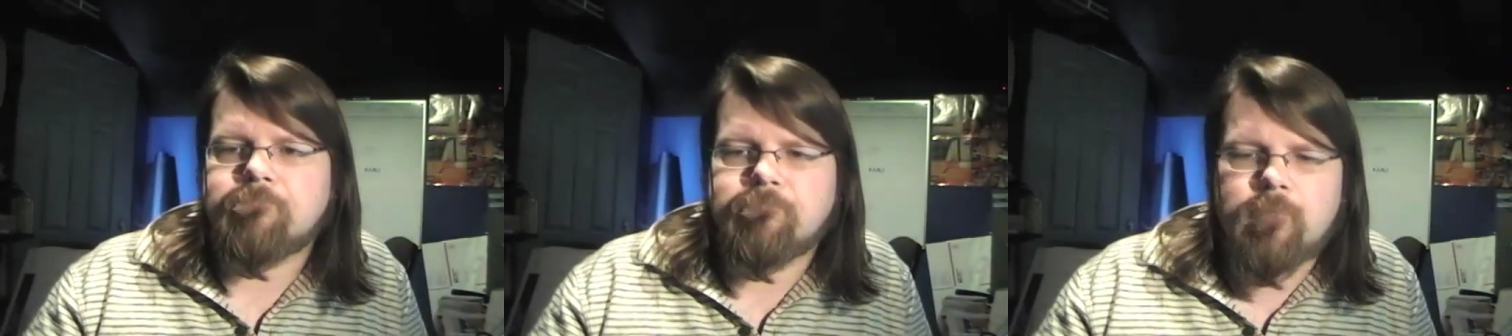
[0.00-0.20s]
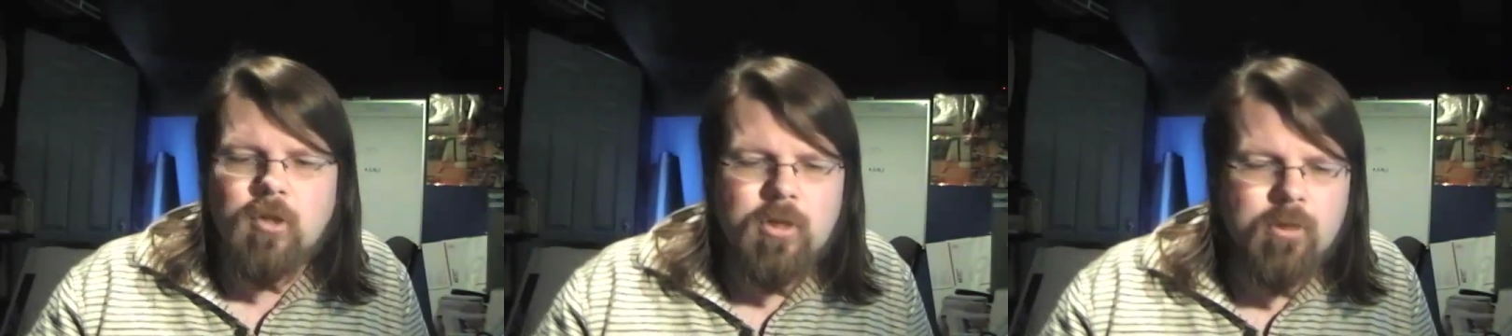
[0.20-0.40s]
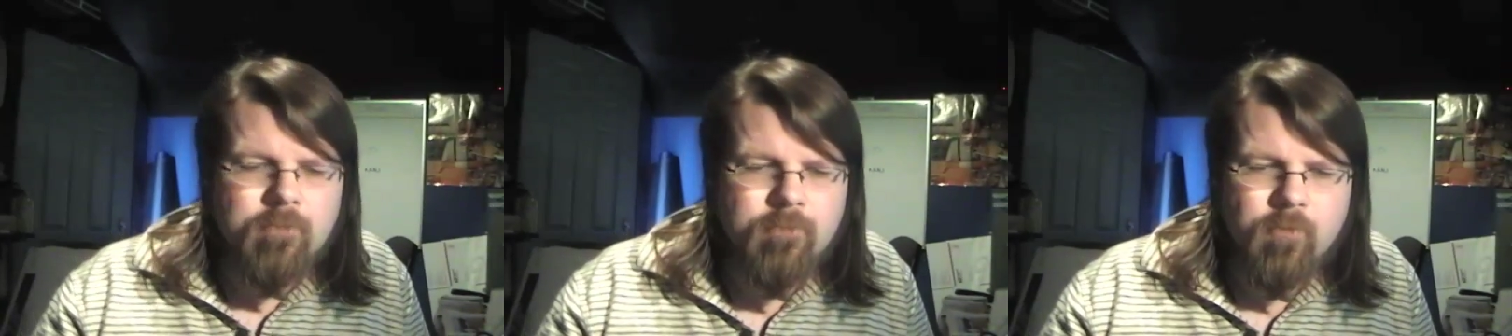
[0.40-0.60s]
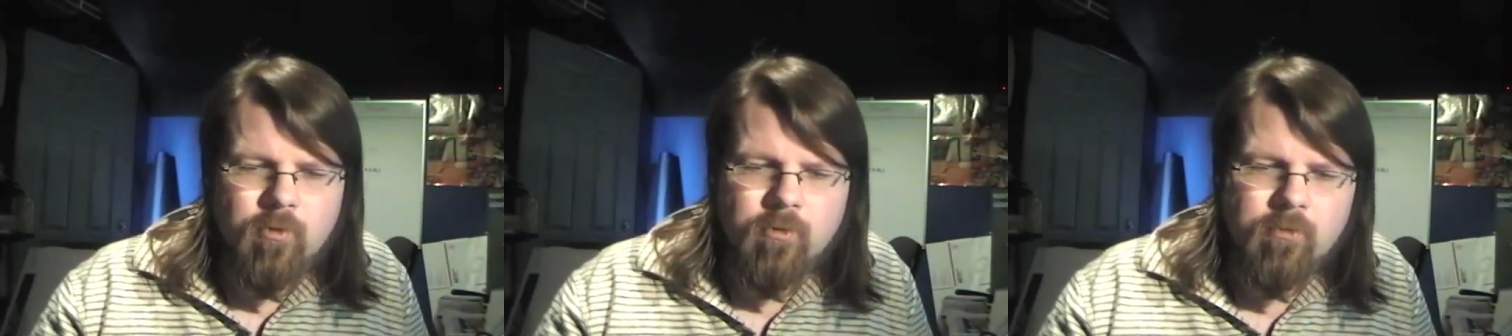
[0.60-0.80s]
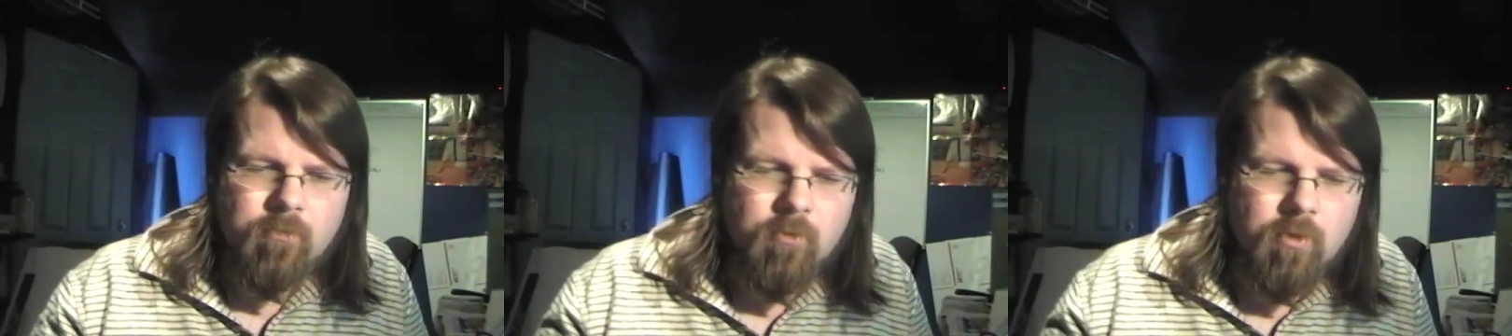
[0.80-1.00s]
looking
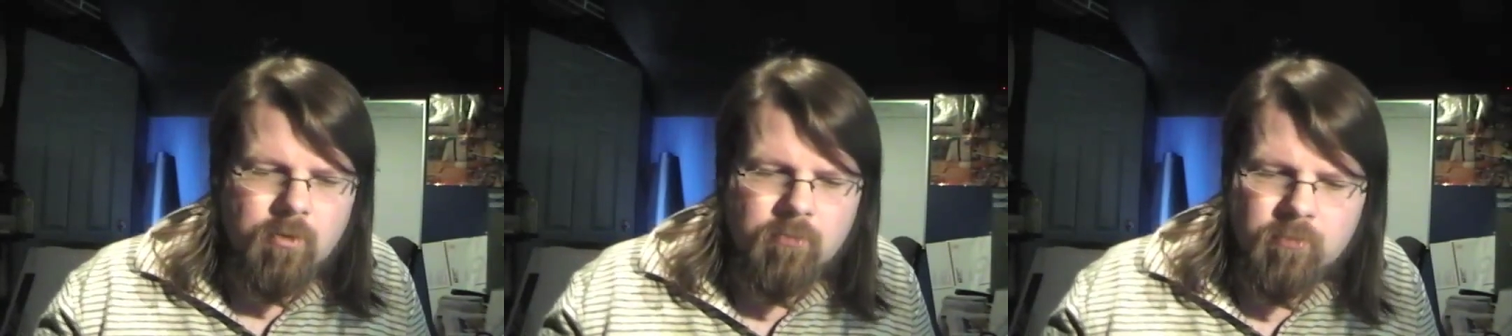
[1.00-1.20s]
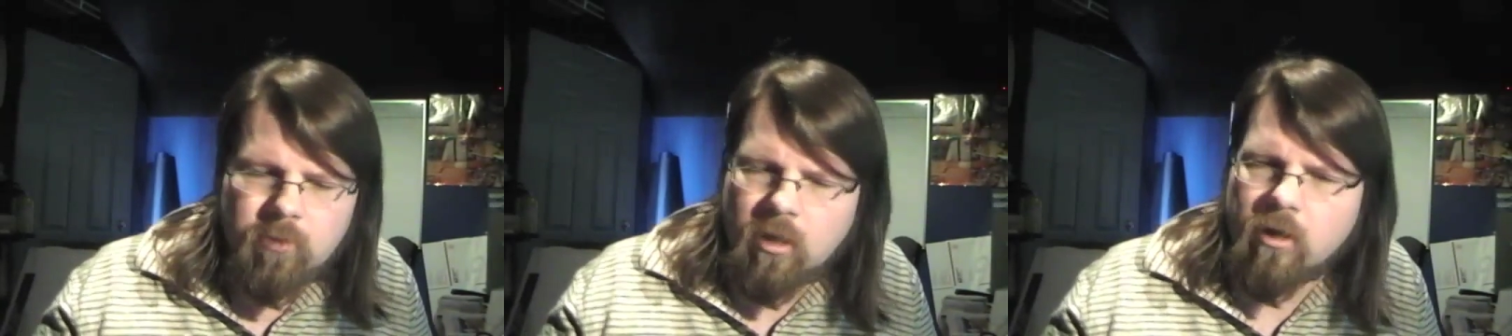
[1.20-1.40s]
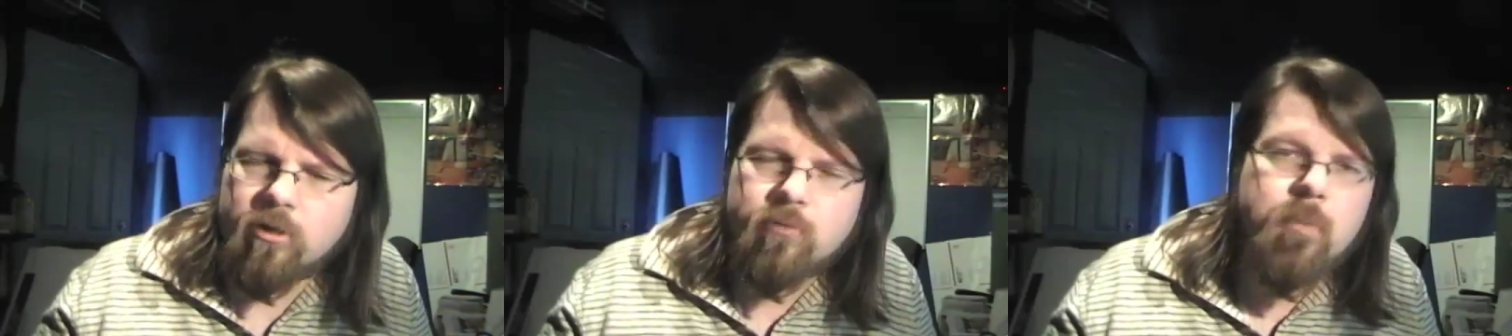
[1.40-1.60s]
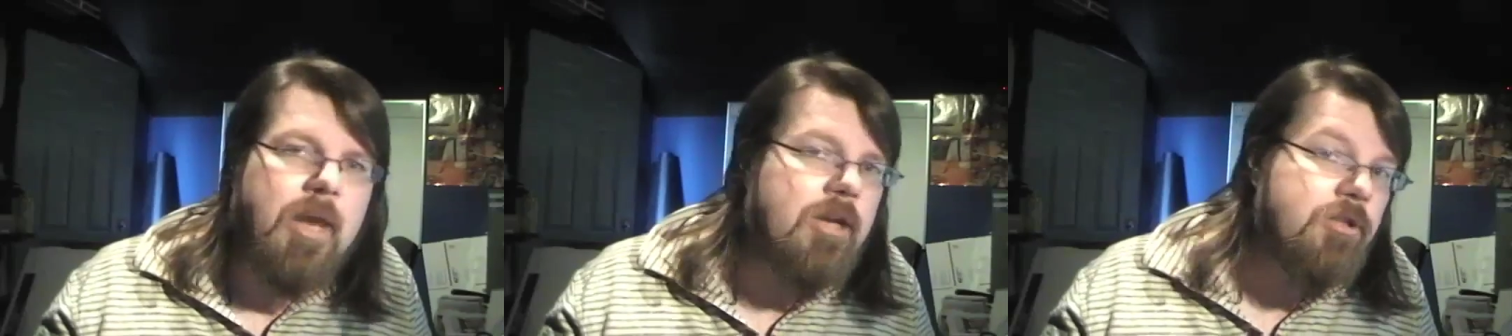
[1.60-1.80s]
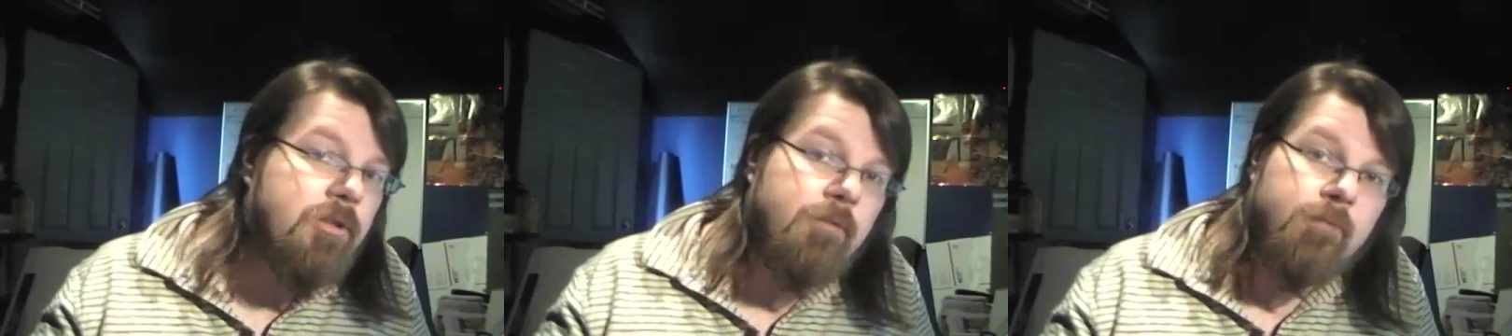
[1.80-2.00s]
for large
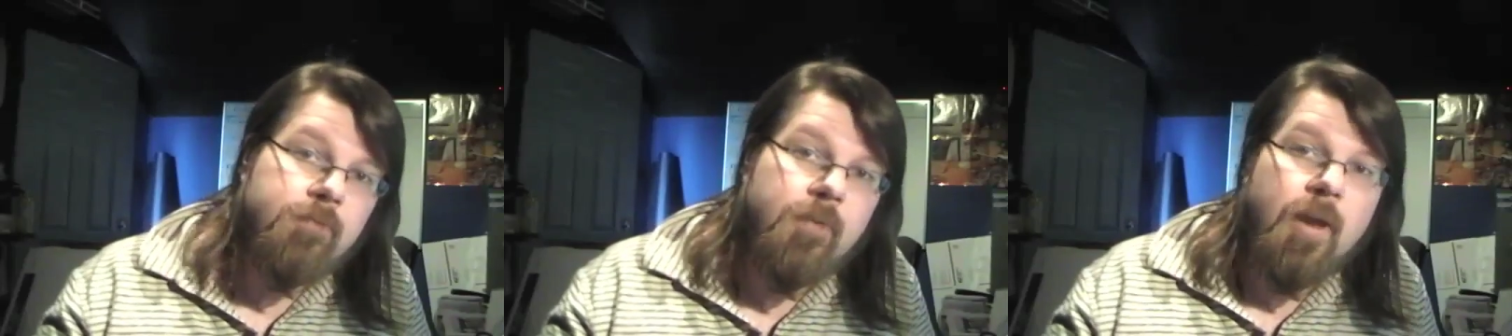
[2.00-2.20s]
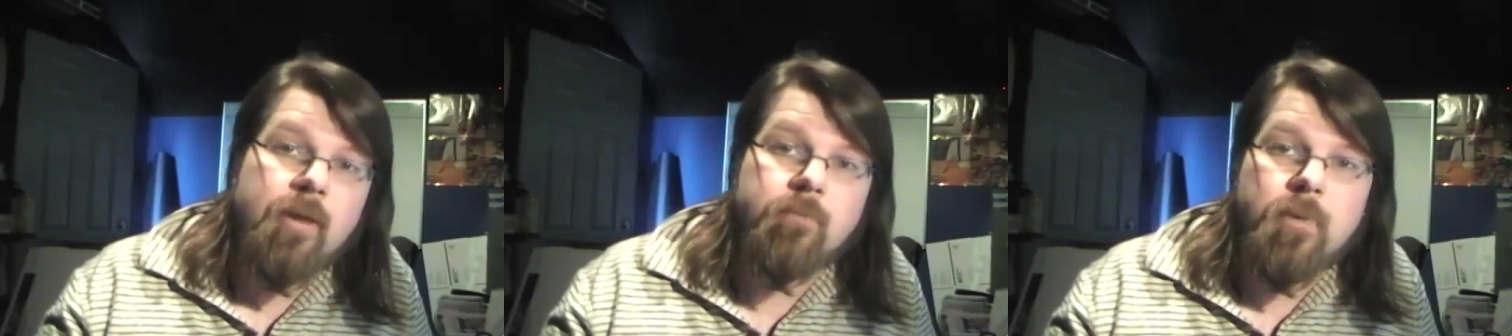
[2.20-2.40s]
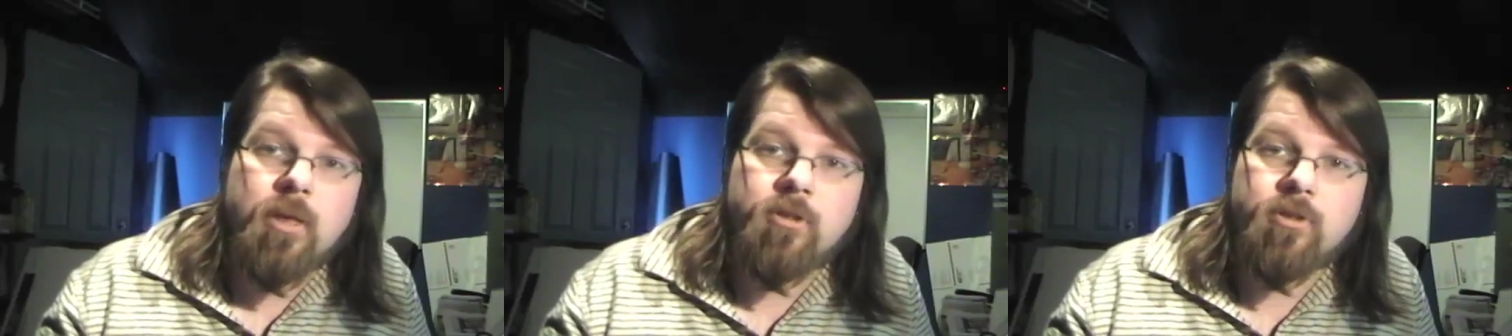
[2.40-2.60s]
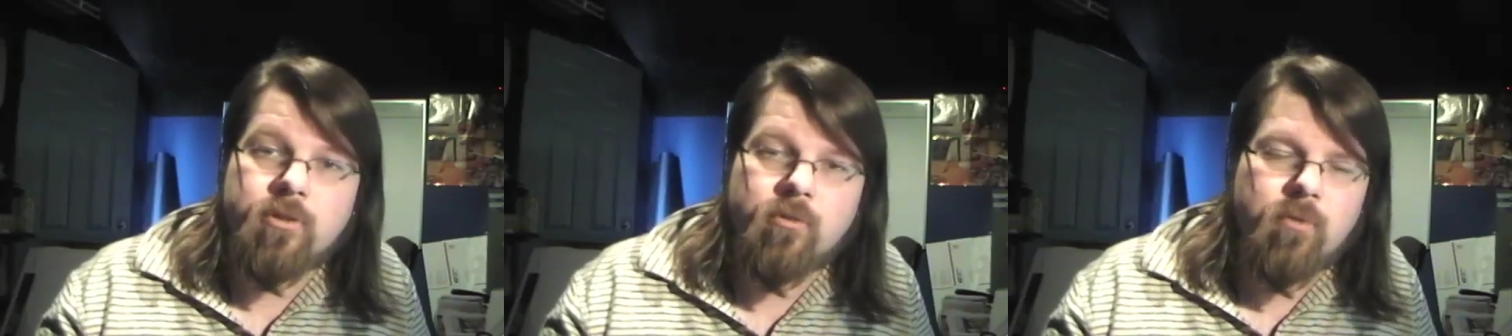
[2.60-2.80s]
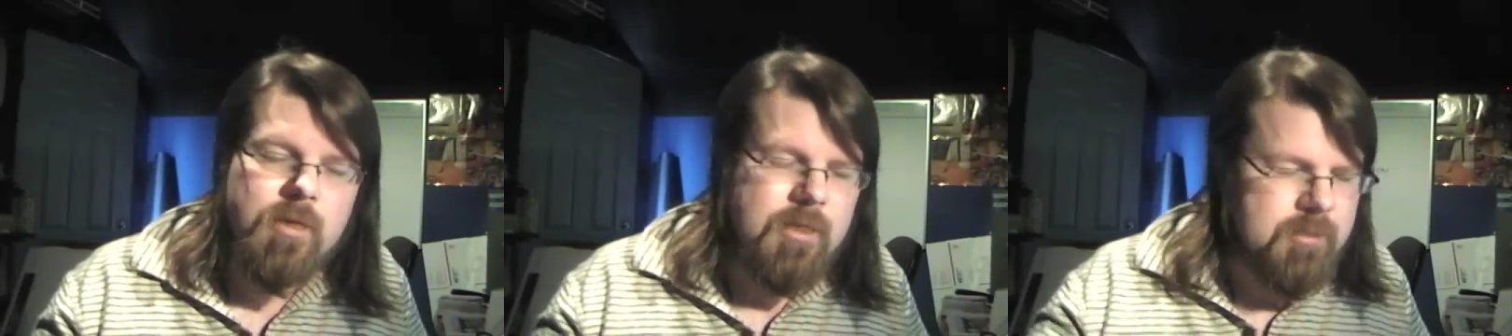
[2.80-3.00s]
mesh and fine mesh
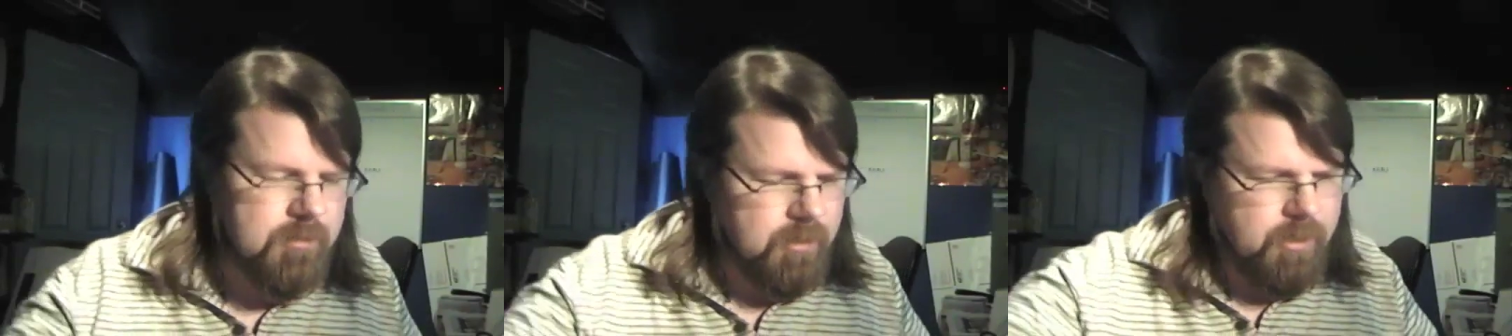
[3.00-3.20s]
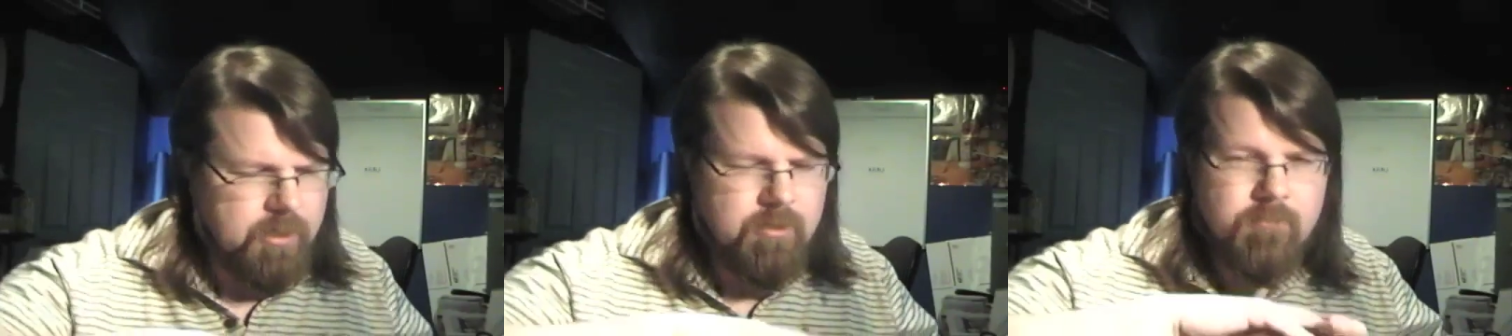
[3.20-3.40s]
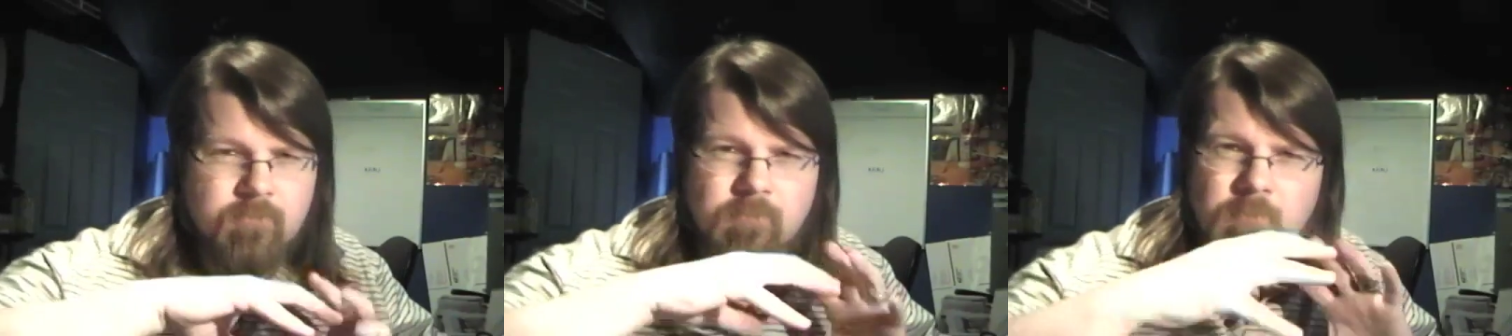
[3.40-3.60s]
screens that I could